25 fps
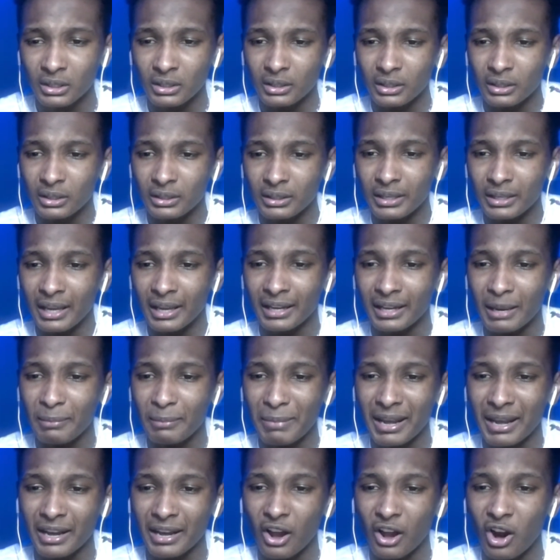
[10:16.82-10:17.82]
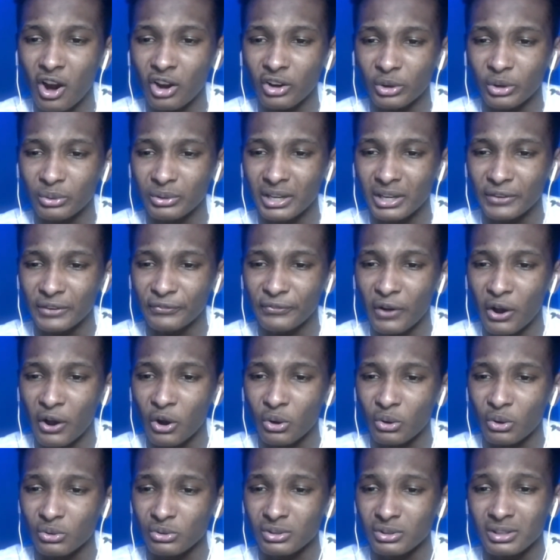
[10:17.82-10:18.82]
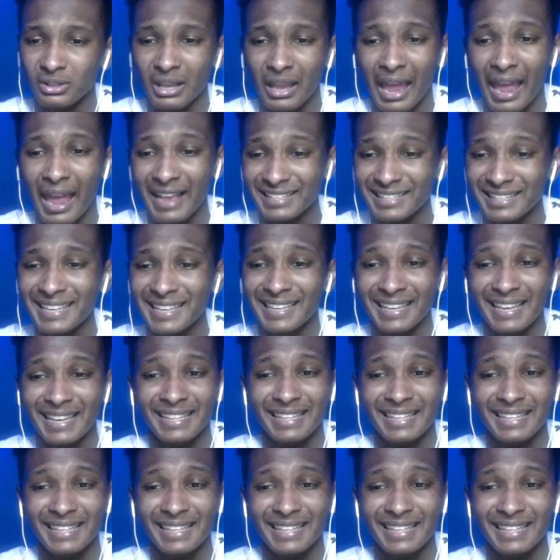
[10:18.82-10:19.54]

yeah, they made it hard on Nick Foles as he gets